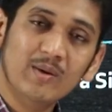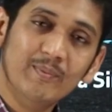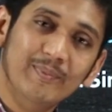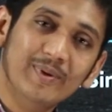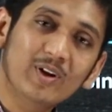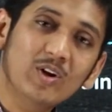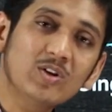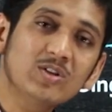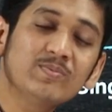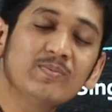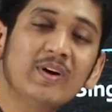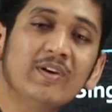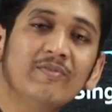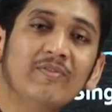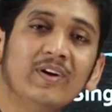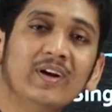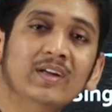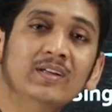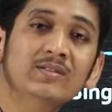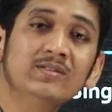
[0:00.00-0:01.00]
because my
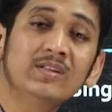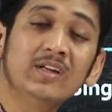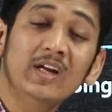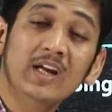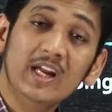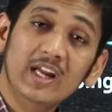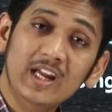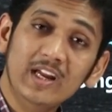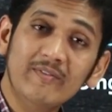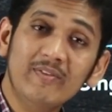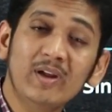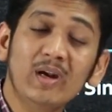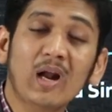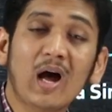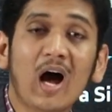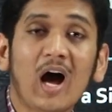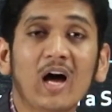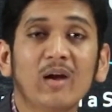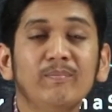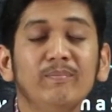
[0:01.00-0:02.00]
friends, even
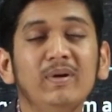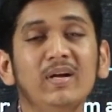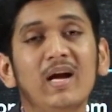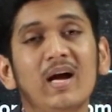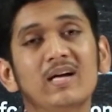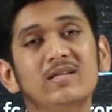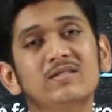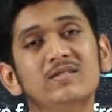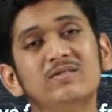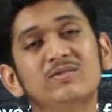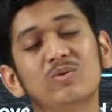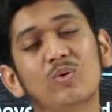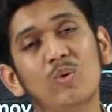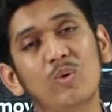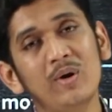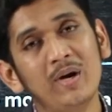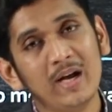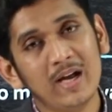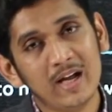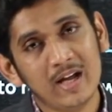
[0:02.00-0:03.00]
army has its
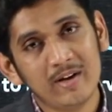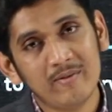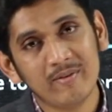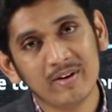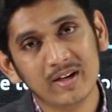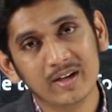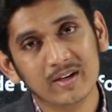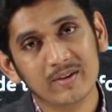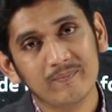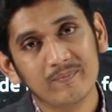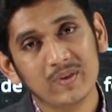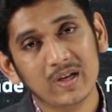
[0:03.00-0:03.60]
own air wing.